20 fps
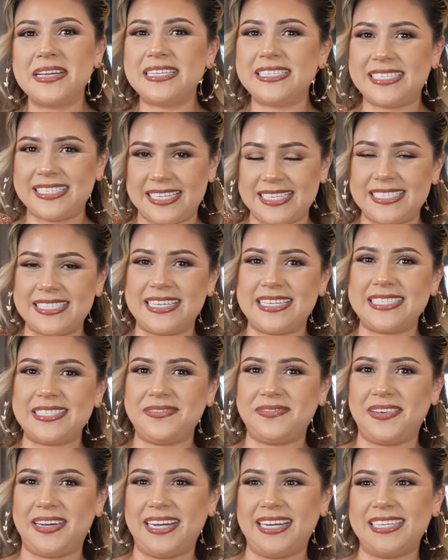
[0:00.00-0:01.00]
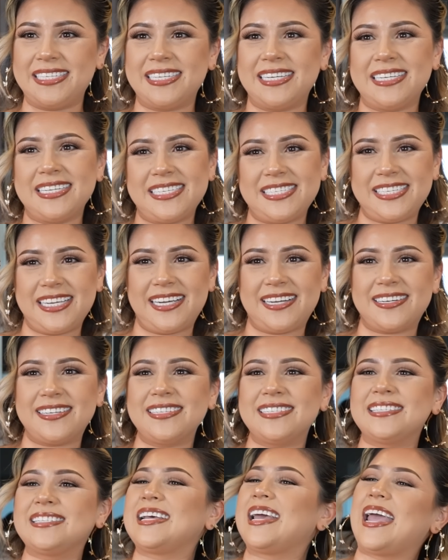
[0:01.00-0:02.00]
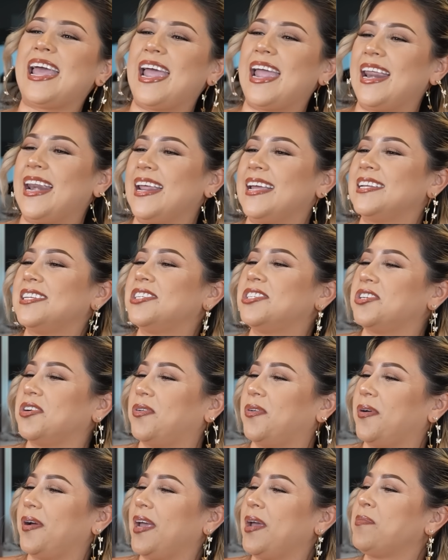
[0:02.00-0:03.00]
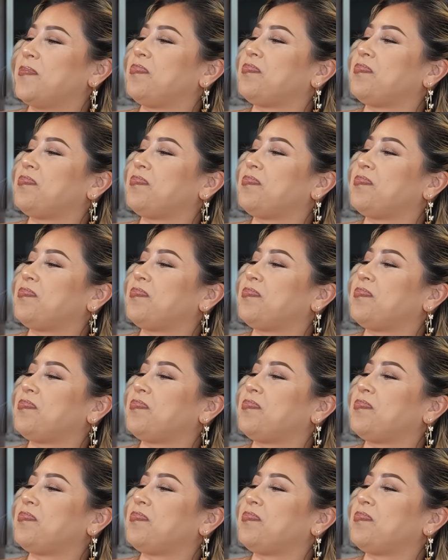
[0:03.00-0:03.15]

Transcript: just as much. Cheers and enjoy.